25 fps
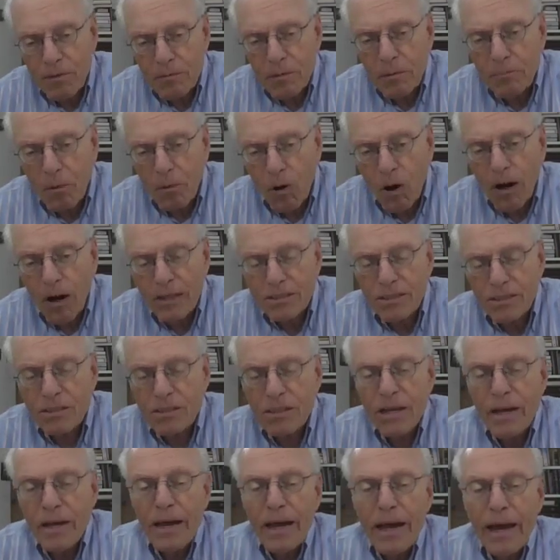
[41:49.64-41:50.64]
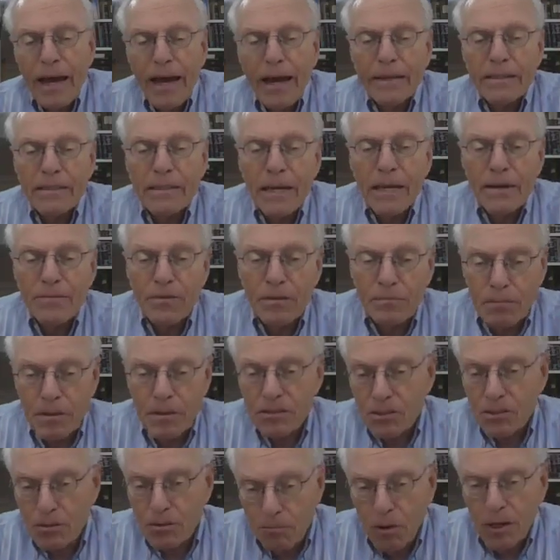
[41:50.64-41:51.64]
from the boss and give it,
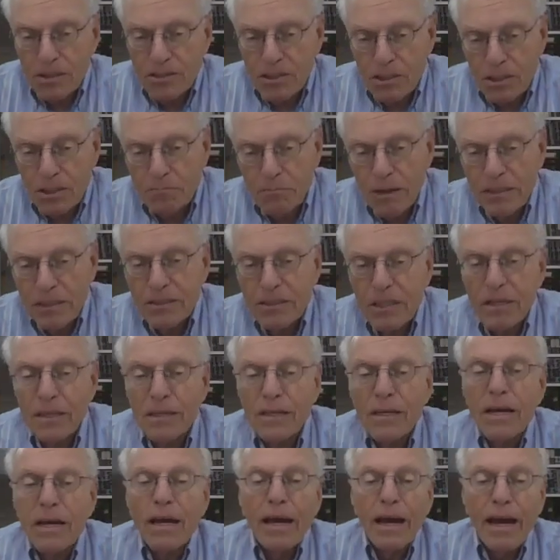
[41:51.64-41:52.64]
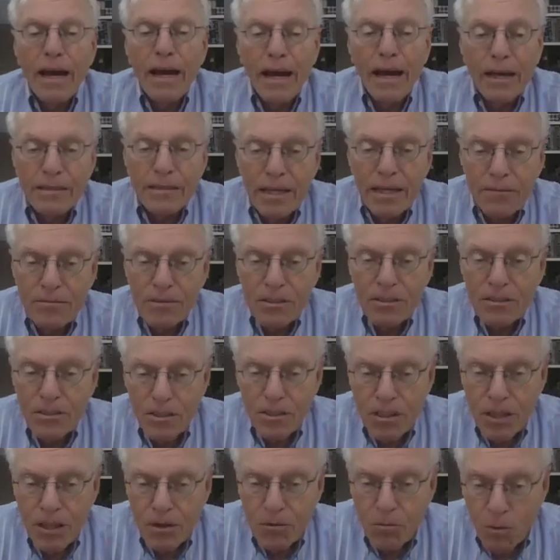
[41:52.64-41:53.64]
because the boss is busy, and give it
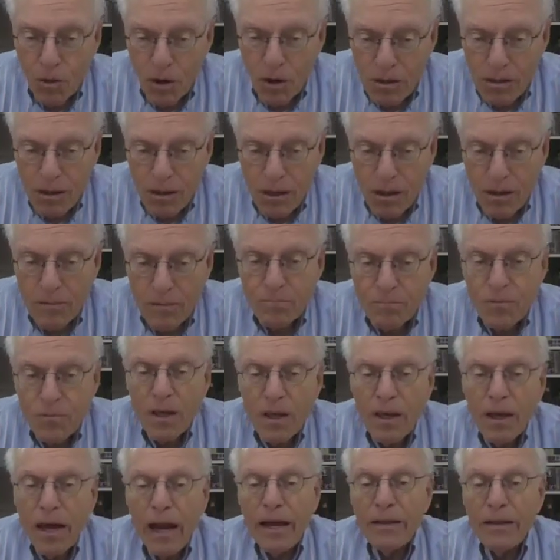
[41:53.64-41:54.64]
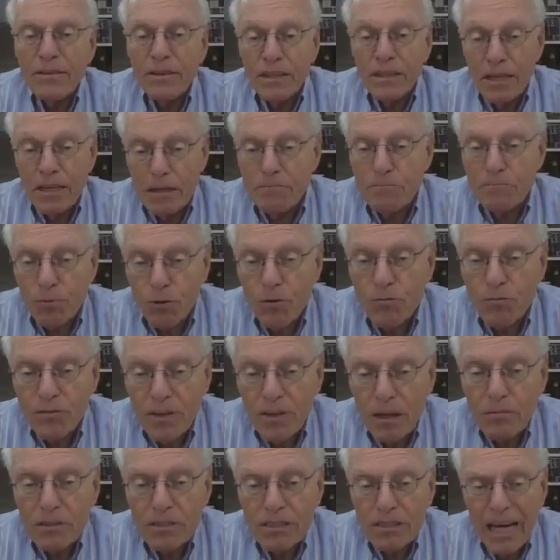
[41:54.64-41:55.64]
to the worker, and you need
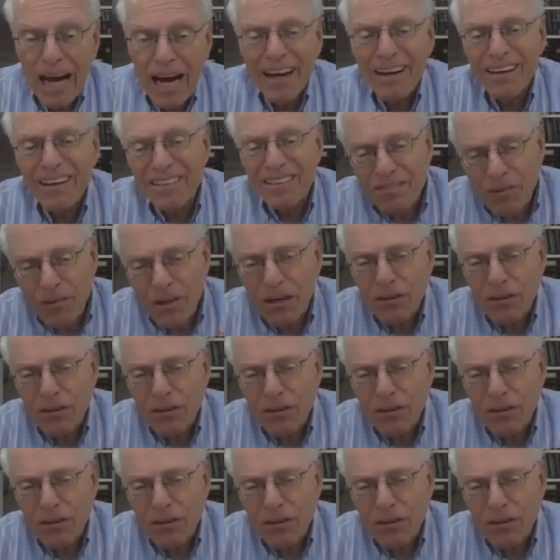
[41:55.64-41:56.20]
proof that he was hired.